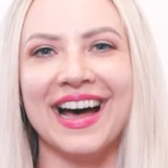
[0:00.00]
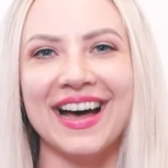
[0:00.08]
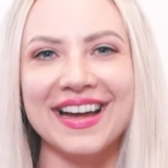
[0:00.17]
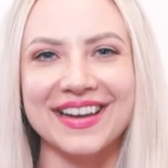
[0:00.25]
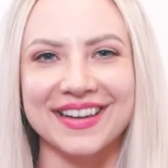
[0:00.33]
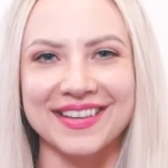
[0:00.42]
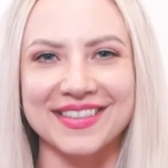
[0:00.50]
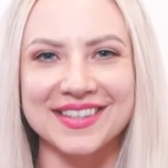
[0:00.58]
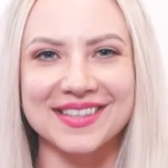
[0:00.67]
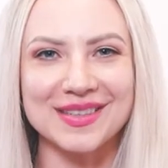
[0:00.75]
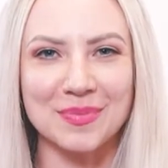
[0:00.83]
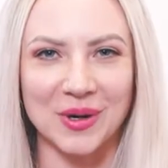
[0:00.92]
Hi,
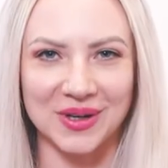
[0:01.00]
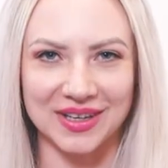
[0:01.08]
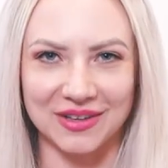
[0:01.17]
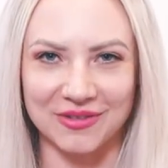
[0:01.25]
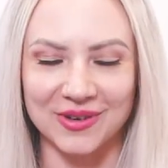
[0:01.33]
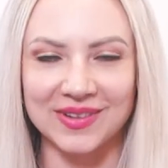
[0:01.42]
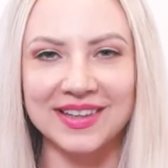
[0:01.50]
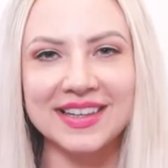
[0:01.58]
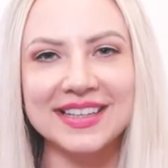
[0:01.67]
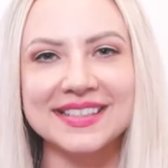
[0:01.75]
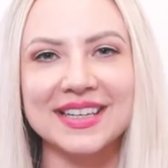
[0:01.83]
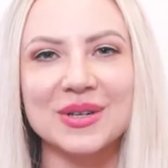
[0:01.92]
this is Marky for
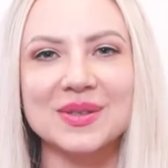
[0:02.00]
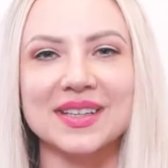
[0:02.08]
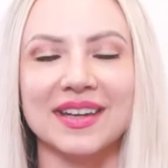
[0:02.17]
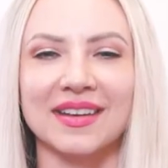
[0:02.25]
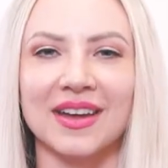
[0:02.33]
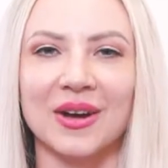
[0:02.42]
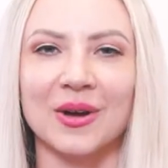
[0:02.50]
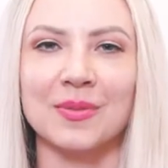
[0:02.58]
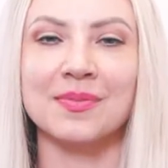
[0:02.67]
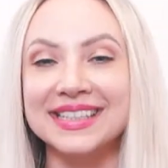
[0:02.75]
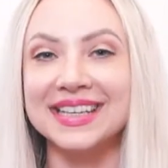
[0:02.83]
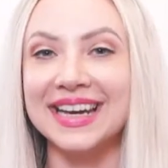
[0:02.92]
Lily SADO Skincare.
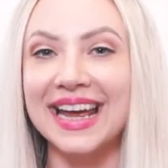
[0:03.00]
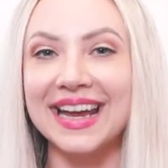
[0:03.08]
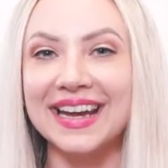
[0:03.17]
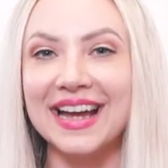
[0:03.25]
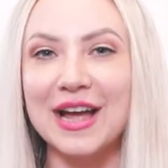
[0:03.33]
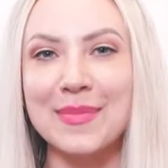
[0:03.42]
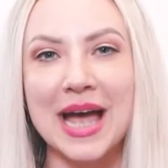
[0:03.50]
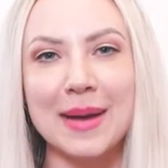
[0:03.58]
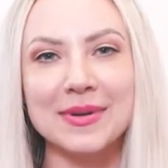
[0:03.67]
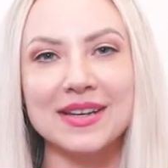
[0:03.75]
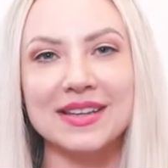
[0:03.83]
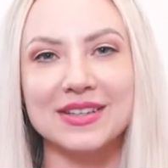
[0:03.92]
Today, I'm
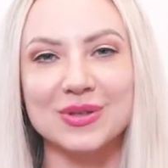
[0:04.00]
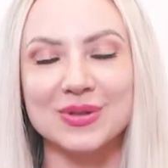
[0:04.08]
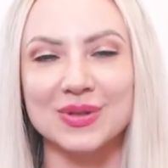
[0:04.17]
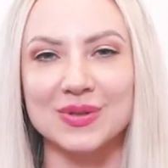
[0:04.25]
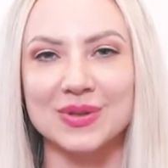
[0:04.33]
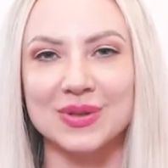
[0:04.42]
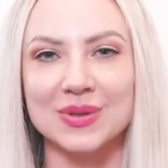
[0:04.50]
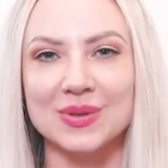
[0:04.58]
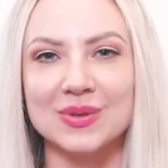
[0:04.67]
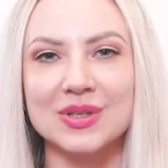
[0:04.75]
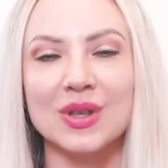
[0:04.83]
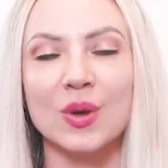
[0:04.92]
happy to introduce you
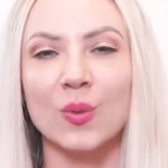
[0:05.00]
to the